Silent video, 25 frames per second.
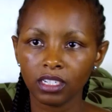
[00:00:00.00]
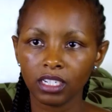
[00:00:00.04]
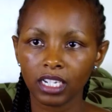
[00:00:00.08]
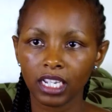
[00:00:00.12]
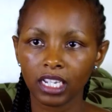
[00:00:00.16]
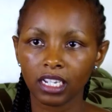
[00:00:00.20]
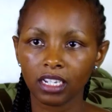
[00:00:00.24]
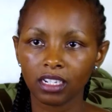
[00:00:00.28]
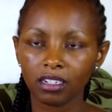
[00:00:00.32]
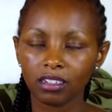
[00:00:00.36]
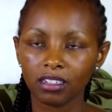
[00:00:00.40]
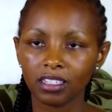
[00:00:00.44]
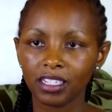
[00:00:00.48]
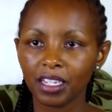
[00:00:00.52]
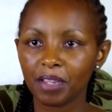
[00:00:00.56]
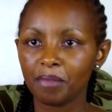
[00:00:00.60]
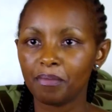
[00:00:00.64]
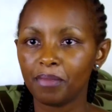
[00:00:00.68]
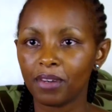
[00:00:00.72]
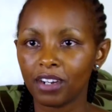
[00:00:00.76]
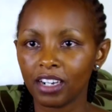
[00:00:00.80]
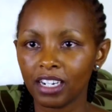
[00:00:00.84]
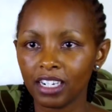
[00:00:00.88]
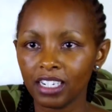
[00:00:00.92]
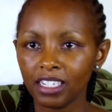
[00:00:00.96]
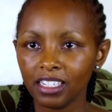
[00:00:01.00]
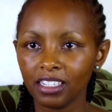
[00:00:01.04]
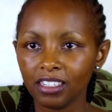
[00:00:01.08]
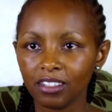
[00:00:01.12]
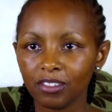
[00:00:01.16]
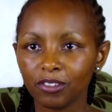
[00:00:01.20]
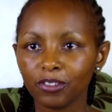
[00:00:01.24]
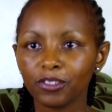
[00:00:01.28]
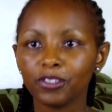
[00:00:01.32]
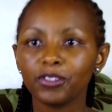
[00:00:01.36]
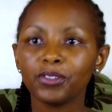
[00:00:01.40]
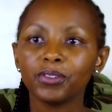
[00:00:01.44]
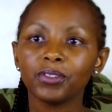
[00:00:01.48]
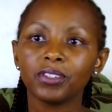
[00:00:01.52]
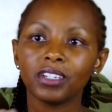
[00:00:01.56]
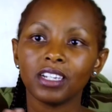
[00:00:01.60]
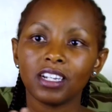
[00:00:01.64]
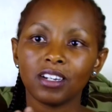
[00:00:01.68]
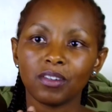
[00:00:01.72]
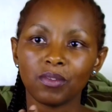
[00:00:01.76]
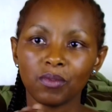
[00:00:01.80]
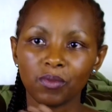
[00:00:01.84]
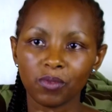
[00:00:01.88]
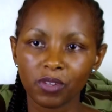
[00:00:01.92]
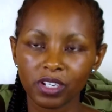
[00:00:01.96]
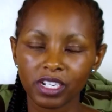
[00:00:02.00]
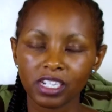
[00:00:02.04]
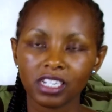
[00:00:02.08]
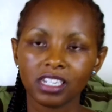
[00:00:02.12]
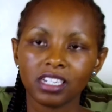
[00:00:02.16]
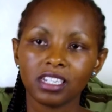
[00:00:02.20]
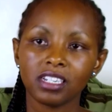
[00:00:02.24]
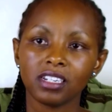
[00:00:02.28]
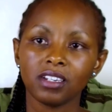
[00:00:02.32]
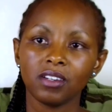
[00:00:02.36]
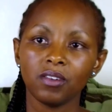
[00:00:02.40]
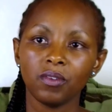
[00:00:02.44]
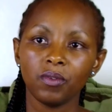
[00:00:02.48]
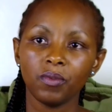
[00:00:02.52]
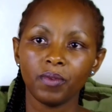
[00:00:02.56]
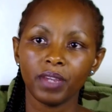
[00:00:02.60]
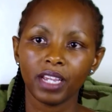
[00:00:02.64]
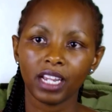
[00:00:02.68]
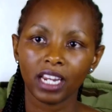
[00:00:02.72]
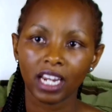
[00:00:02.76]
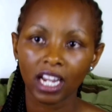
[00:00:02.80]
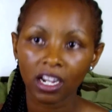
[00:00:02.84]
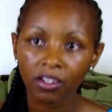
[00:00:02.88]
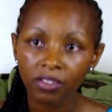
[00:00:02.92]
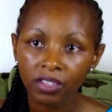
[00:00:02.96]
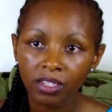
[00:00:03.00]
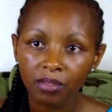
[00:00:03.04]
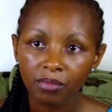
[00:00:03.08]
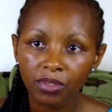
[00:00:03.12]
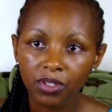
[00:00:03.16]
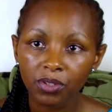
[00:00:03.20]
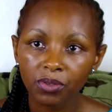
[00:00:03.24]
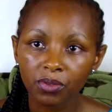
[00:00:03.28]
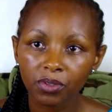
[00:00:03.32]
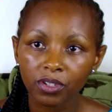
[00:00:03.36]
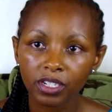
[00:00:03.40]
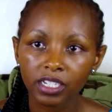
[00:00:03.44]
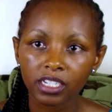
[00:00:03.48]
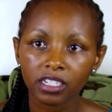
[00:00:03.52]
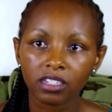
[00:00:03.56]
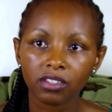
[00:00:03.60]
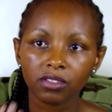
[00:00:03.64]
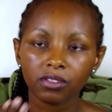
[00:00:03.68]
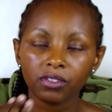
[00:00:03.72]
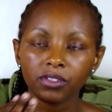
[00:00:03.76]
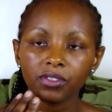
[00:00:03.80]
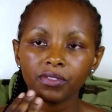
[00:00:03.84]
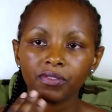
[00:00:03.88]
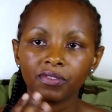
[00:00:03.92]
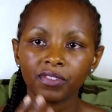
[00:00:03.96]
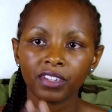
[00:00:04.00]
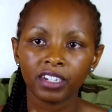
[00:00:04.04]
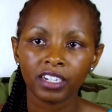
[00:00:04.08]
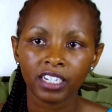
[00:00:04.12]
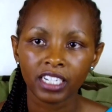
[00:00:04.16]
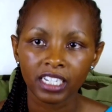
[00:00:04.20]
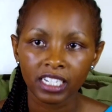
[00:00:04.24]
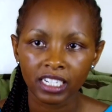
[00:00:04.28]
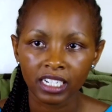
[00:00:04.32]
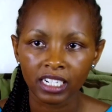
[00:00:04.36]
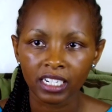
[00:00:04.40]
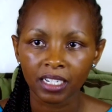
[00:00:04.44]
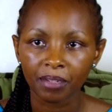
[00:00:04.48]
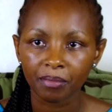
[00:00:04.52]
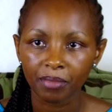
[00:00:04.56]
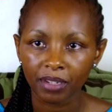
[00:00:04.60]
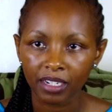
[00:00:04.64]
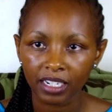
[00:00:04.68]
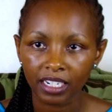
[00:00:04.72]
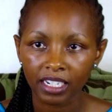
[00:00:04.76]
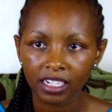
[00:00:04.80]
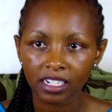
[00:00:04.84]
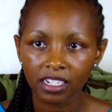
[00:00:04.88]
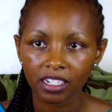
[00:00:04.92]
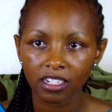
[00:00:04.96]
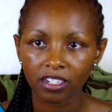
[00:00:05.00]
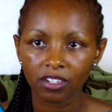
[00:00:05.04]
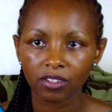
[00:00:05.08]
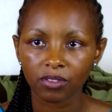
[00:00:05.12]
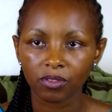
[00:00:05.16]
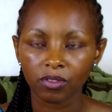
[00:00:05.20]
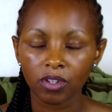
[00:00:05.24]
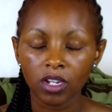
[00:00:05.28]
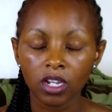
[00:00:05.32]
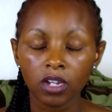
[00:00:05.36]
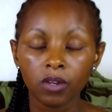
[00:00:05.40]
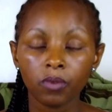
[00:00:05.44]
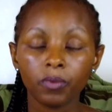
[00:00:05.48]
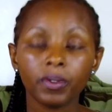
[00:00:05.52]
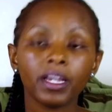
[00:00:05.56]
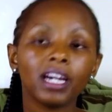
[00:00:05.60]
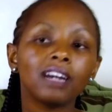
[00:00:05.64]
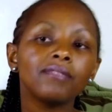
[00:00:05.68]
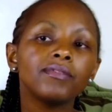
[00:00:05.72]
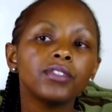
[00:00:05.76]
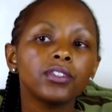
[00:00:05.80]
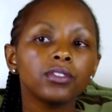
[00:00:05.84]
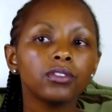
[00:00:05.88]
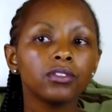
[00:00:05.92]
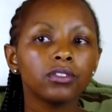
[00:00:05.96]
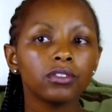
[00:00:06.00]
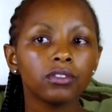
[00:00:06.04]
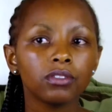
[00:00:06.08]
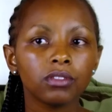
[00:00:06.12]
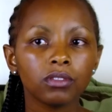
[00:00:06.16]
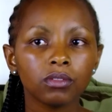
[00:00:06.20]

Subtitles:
like, say, Barney. Also now, what we allow them to watch is also very deliberate. We have to go